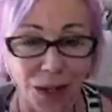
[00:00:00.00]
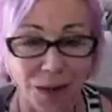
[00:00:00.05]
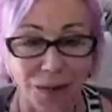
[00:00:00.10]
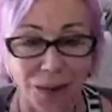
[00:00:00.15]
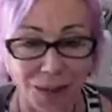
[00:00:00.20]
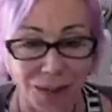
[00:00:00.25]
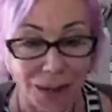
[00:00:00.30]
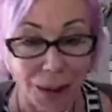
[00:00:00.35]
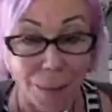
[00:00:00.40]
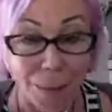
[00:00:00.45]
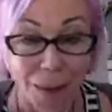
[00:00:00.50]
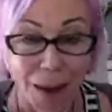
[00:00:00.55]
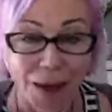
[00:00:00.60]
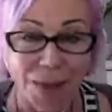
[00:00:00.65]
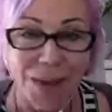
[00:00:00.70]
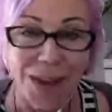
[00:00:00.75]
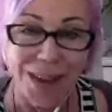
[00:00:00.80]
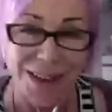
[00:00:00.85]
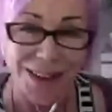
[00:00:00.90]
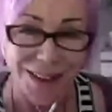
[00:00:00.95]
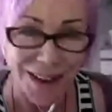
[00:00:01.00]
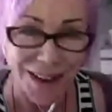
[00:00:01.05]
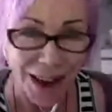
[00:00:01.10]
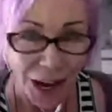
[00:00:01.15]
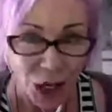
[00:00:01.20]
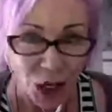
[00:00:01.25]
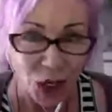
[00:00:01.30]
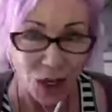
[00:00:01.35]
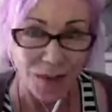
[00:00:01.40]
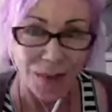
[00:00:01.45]
It's about the
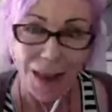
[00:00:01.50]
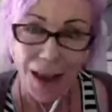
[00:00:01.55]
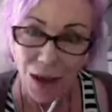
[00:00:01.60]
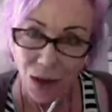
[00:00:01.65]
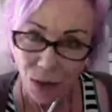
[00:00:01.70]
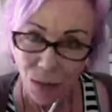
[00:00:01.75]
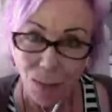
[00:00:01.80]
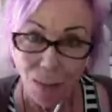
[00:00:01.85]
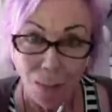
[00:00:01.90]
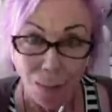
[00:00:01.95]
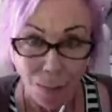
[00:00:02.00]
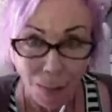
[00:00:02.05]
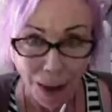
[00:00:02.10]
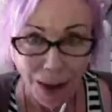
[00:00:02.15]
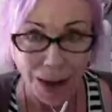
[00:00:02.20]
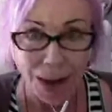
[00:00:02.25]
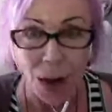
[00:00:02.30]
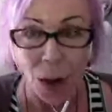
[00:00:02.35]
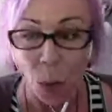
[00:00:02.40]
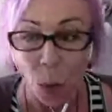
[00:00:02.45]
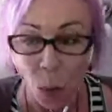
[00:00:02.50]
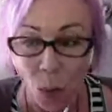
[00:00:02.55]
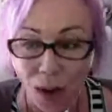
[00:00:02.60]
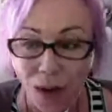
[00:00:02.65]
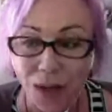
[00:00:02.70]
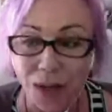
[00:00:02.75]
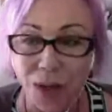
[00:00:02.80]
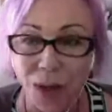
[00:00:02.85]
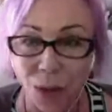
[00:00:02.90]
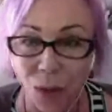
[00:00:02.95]
connection that you make
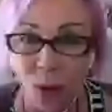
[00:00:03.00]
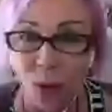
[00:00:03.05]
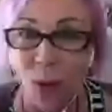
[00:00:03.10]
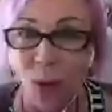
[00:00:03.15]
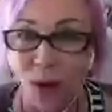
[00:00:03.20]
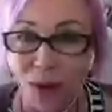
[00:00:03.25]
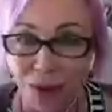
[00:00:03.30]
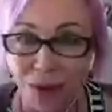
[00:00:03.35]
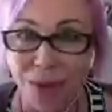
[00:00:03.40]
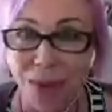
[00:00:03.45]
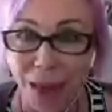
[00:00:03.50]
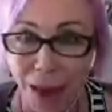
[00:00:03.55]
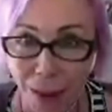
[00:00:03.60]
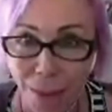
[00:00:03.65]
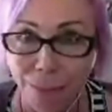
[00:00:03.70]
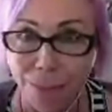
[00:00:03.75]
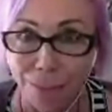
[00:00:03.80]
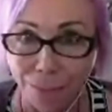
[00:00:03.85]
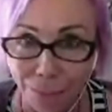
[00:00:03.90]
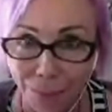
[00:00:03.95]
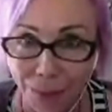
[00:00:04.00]
when you're with them.